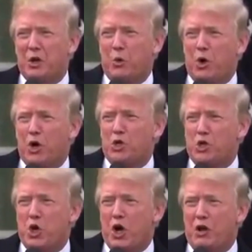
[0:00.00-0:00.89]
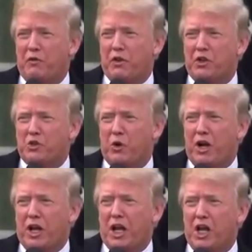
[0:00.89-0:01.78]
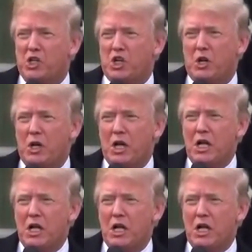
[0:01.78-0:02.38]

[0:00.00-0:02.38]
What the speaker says: that we're joined for this great occasion